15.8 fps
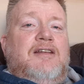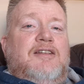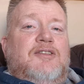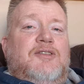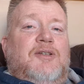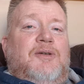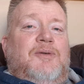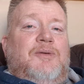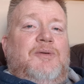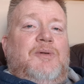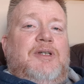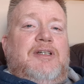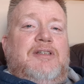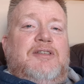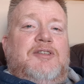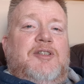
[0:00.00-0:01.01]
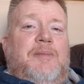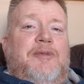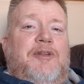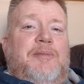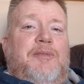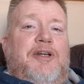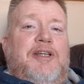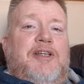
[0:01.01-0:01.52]
So uh,
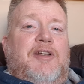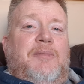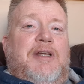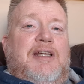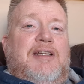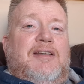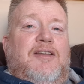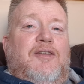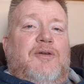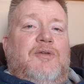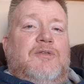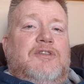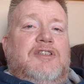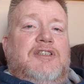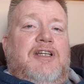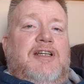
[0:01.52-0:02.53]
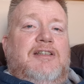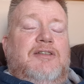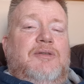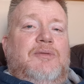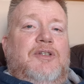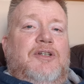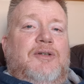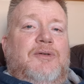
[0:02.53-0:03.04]
something might come out of those yet,
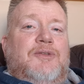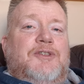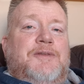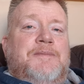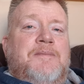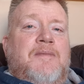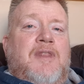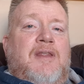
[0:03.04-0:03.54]
who knows.